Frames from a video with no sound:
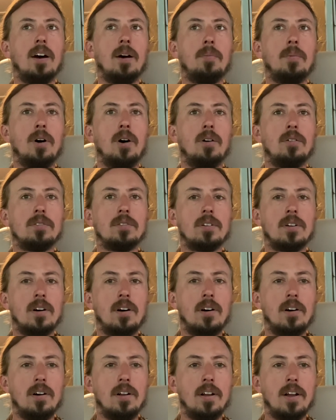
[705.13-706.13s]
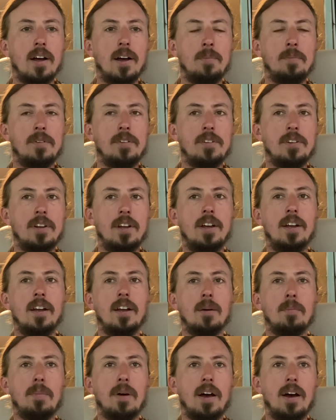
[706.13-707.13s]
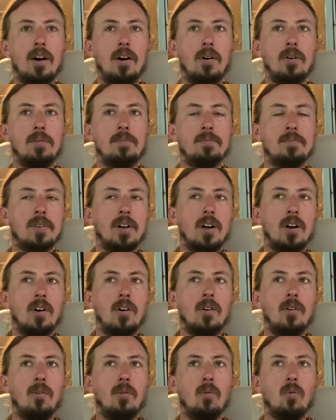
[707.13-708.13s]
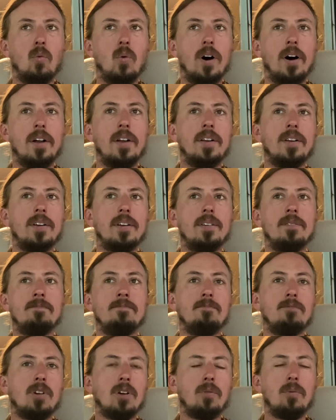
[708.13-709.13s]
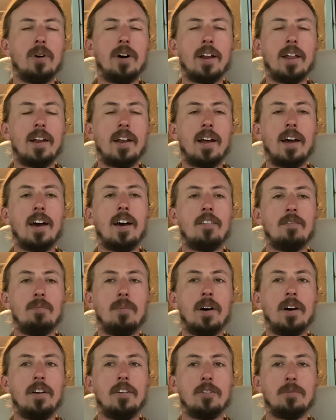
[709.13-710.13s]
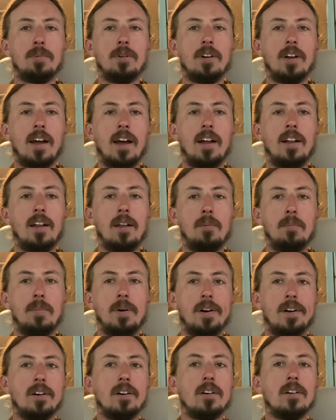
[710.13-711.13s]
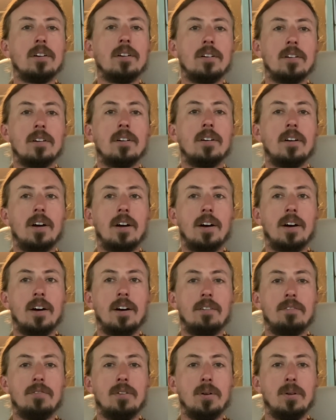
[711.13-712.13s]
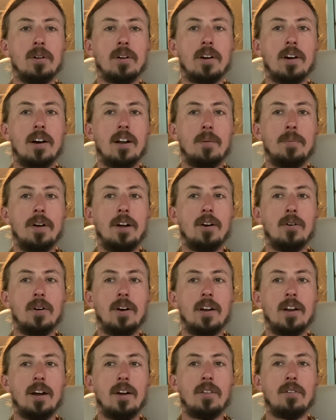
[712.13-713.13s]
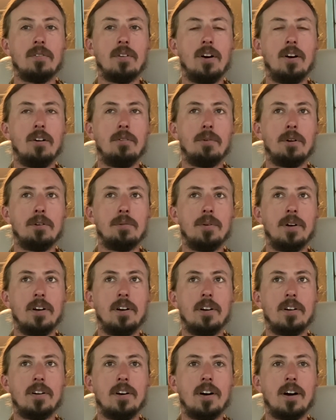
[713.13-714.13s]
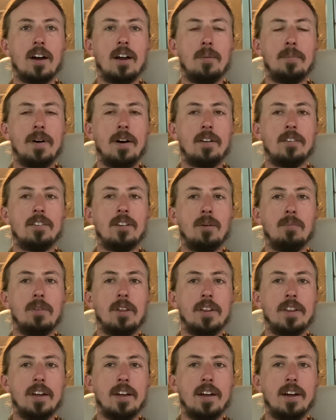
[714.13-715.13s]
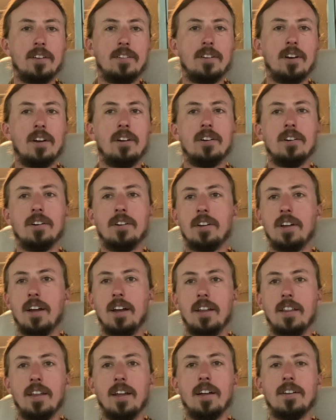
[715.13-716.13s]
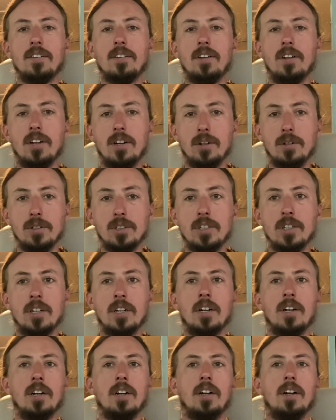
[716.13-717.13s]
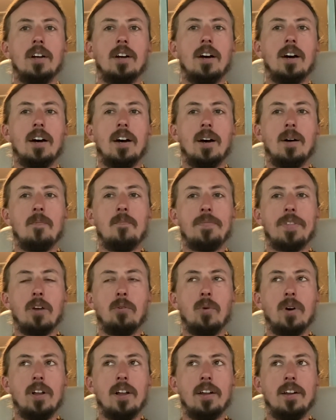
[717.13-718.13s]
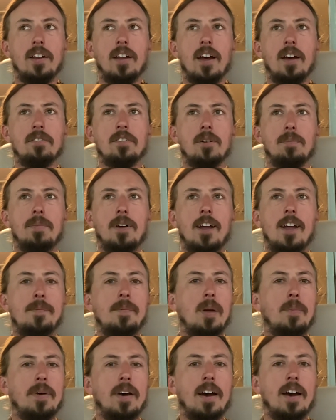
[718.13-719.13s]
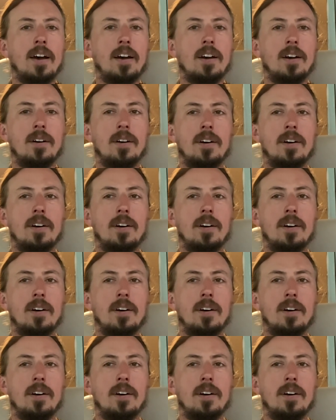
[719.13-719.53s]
overall I'm seeing about 1 to 1.5 miles per gallon better fuel economy going down the road, which when you're talking about something that gets under 10, that's huge. Will it ever pay me back?